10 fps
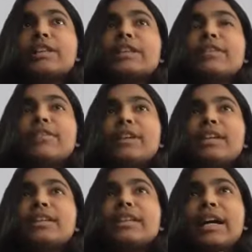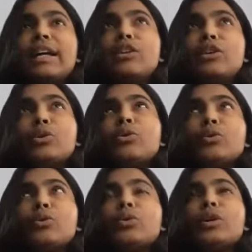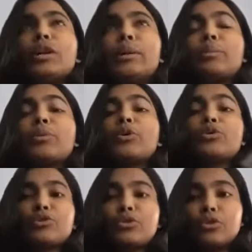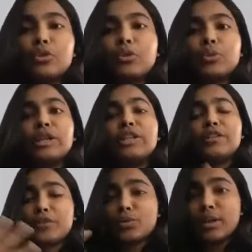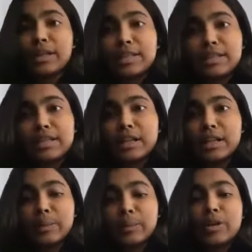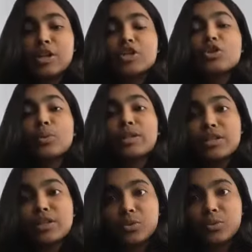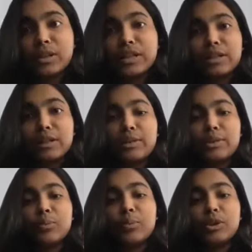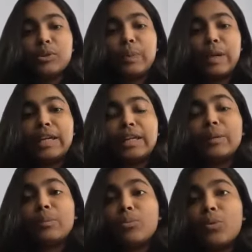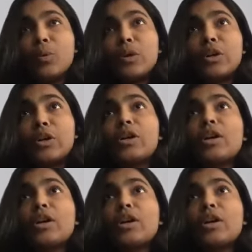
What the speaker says: giving it that little personal or individualized twist to it will make it more